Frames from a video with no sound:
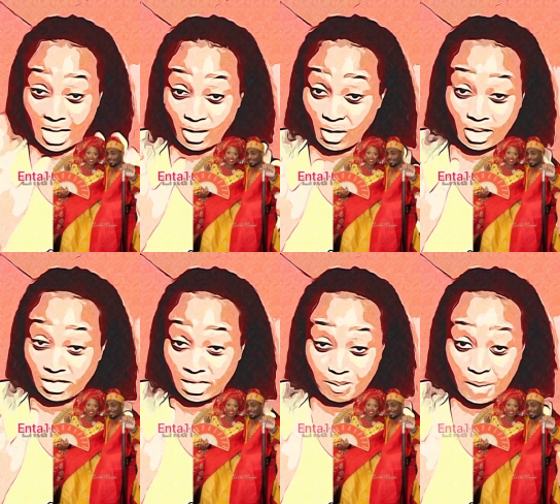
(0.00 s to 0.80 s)
But
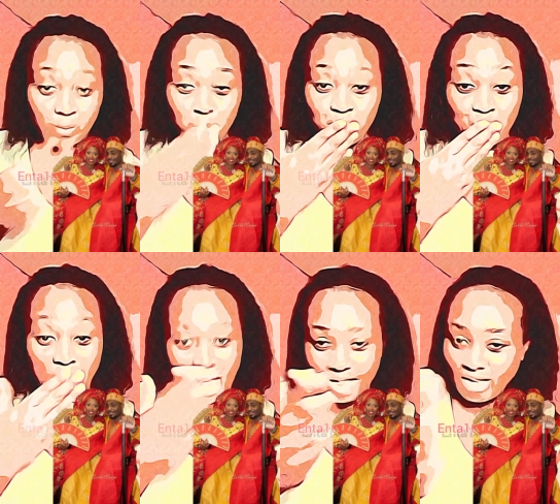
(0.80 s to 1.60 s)
Ekiti people,
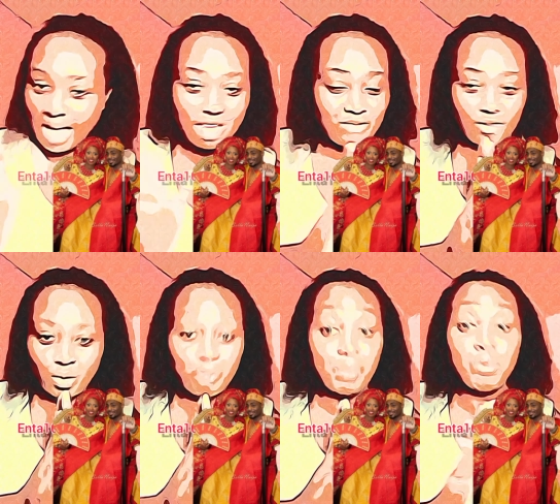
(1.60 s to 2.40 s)
I give
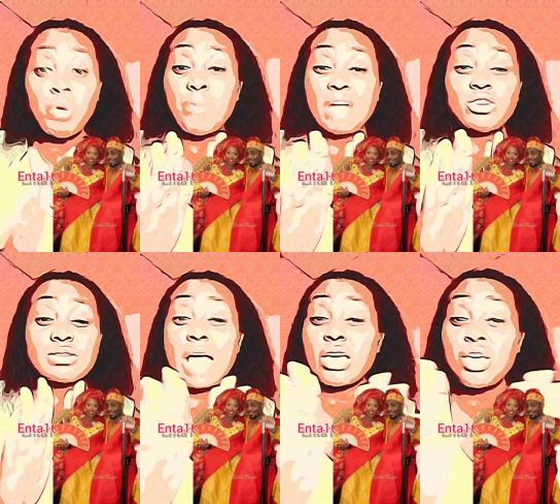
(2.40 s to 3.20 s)
it to you people. You people
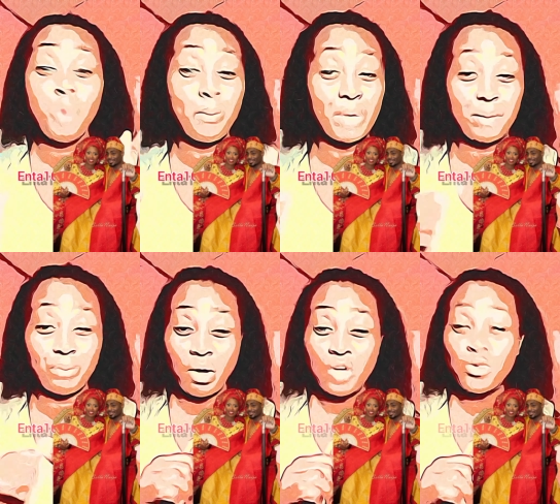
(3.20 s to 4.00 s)
are just like Igbo
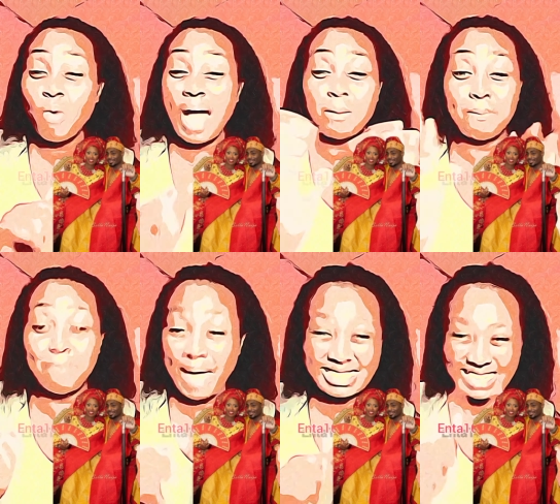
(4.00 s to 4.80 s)
people. You are the
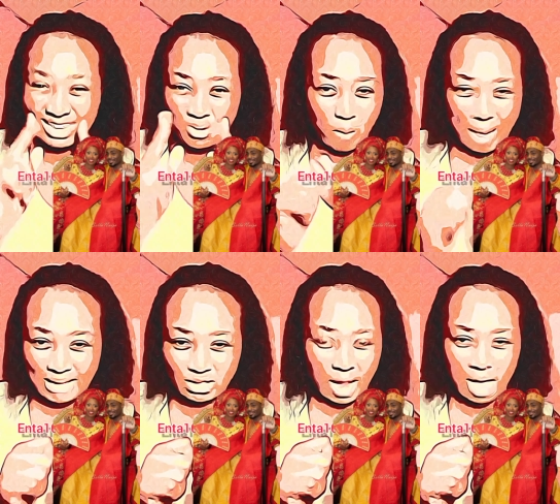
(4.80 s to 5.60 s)
best in
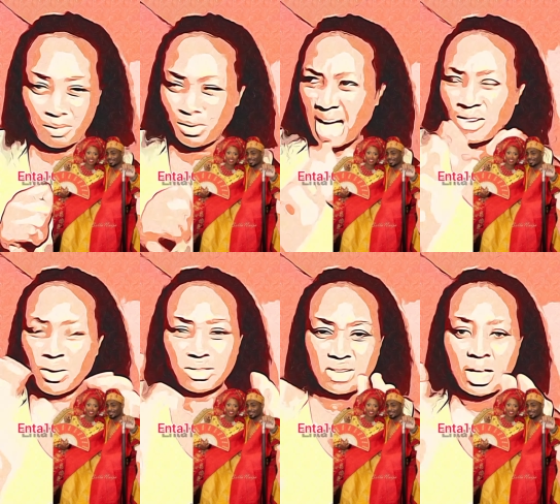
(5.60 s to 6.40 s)
Yoruba tribe. They
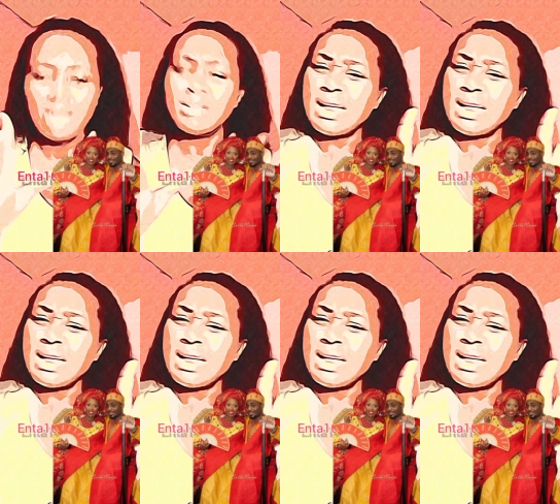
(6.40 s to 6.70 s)
are not.